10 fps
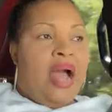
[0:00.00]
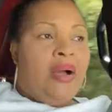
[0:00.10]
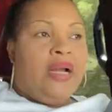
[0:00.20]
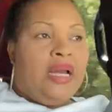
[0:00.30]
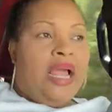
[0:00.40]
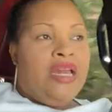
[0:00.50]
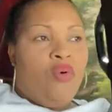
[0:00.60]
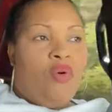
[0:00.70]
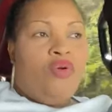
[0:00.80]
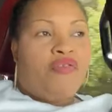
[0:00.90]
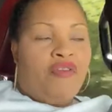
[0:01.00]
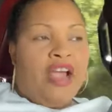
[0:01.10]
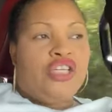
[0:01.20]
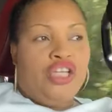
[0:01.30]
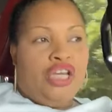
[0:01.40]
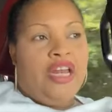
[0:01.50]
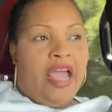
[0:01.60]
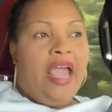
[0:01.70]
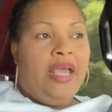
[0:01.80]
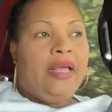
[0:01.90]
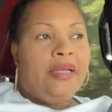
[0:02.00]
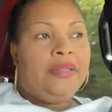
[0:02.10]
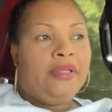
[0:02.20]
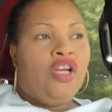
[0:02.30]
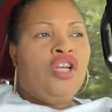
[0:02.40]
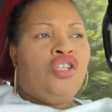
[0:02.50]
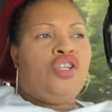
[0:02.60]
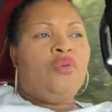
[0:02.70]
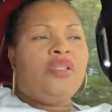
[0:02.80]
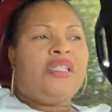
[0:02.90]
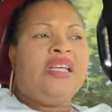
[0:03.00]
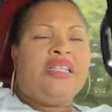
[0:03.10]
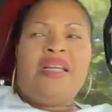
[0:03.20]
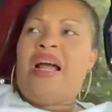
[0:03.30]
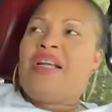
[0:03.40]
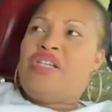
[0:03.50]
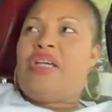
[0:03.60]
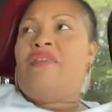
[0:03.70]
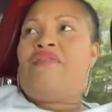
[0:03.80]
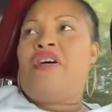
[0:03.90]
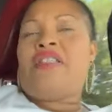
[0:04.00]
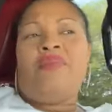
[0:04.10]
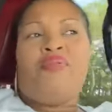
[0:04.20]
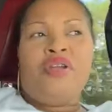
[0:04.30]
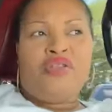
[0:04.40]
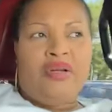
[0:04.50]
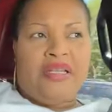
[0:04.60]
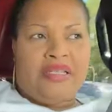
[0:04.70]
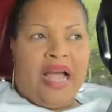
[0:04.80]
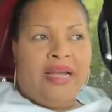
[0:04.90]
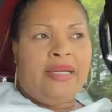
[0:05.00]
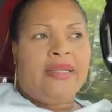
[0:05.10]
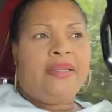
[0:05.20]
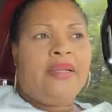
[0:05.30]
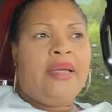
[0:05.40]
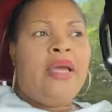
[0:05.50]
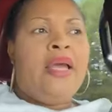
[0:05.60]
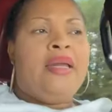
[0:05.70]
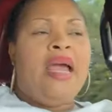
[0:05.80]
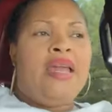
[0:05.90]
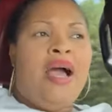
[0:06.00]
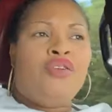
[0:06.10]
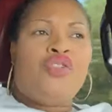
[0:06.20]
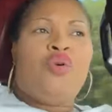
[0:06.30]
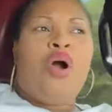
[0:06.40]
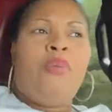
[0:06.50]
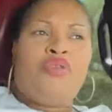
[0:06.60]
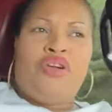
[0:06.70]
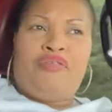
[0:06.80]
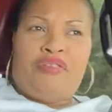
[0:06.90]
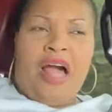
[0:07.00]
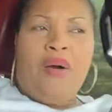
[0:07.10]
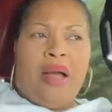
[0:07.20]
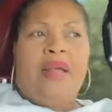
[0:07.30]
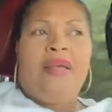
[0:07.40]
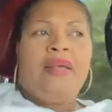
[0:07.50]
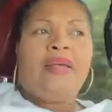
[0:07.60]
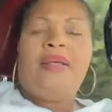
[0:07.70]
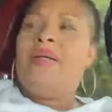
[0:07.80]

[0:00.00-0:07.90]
When that lady want to fry chicken, eh? She will season her chicken first then put it to the side. Then now she will come to the flour.